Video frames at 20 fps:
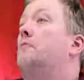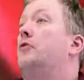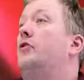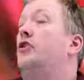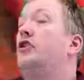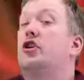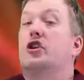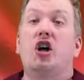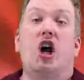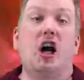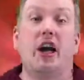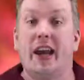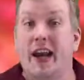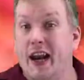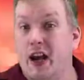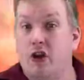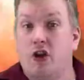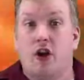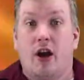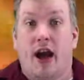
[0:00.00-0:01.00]
you're talking
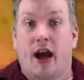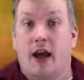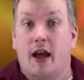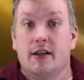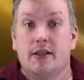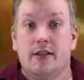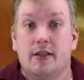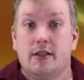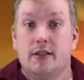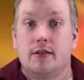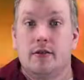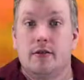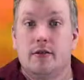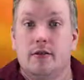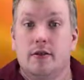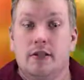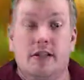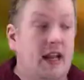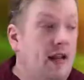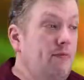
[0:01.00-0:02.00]
out your ass.
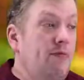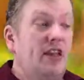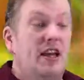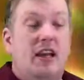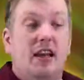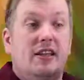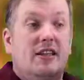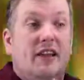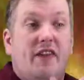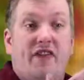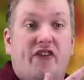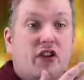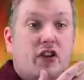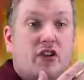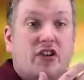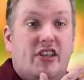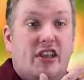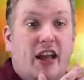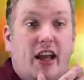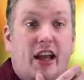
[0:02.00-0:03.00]
Same thing as if
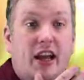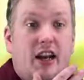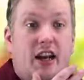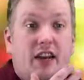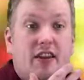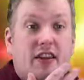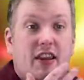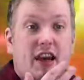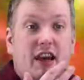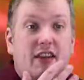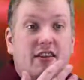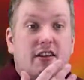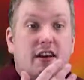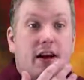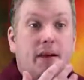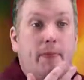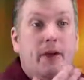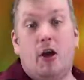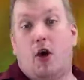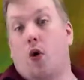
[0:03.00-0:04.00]
you're saying that it's
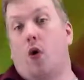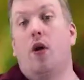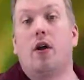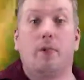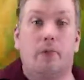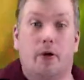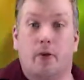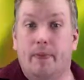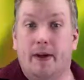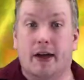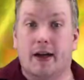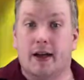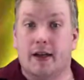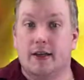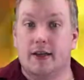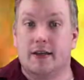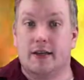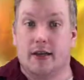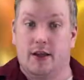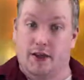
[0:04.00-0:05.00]
going to be horrible
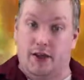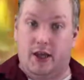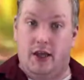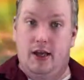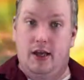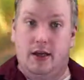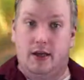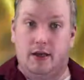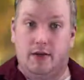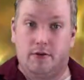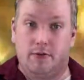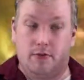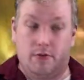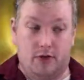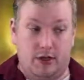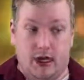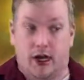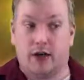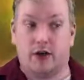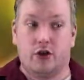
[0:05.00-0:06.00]
because the
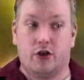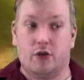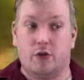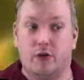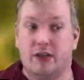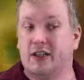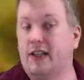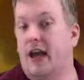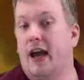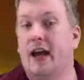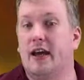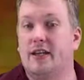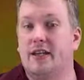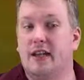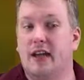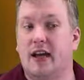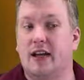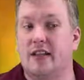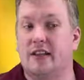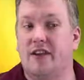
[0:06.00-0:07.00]
Doctor was
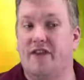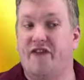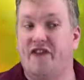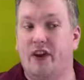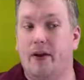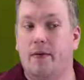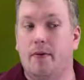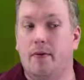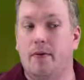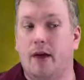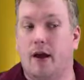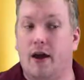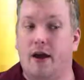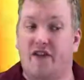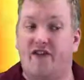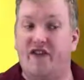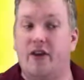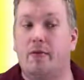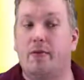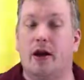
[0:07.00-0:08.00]
cast as a
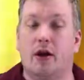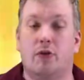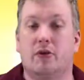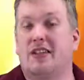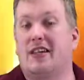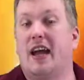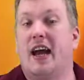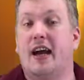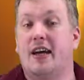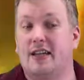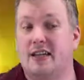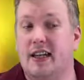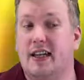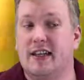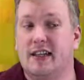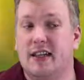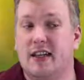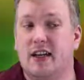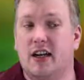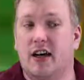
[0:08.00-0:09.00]
female was cast
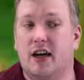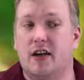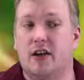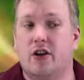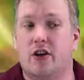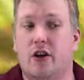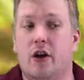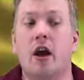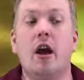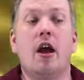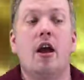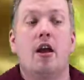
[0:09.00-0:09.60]
as the Doctor.